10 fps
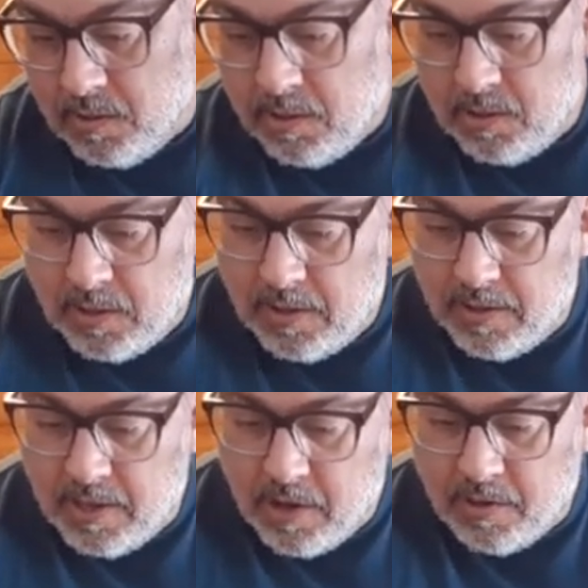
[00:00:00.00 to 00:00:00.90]
and
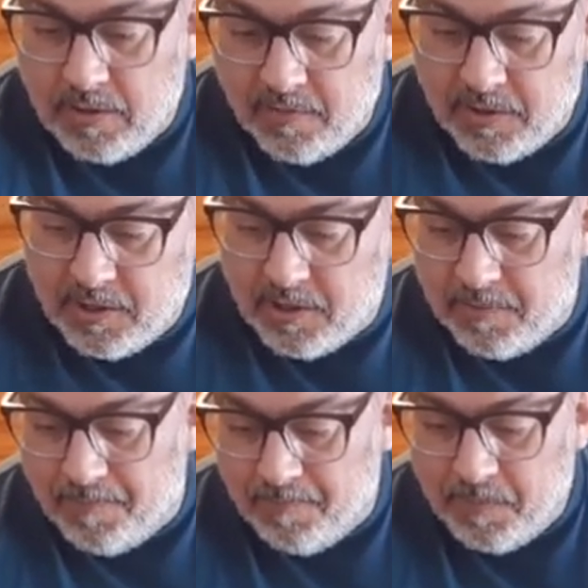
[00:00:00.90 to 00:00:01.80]
that'll give it
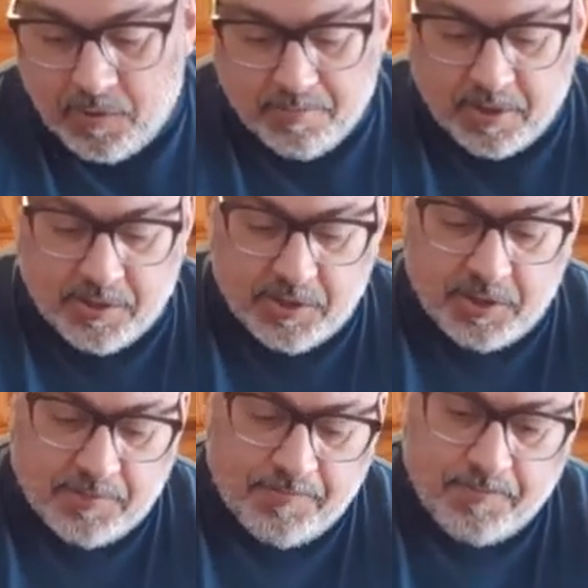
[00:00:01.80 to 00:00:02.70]
your buns
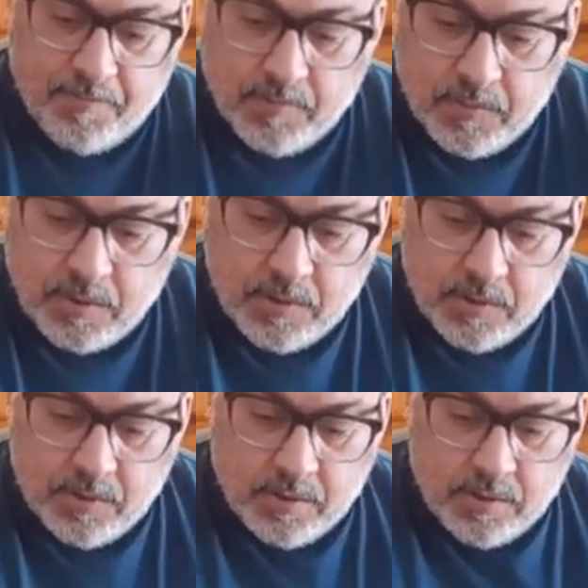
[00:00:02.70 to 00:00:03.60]

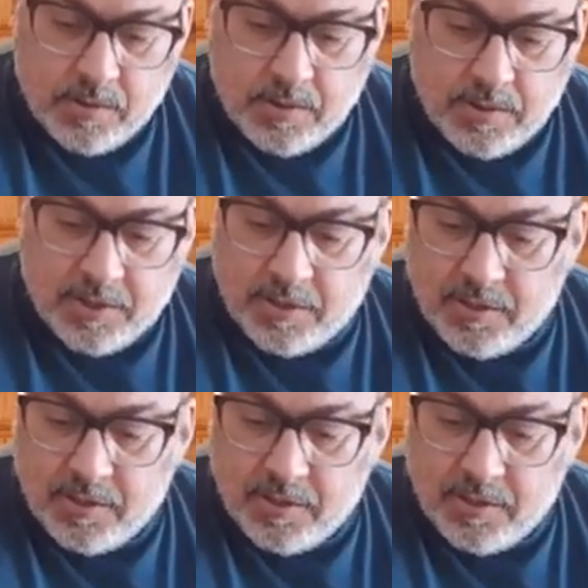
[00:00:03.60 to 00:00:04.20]
a nice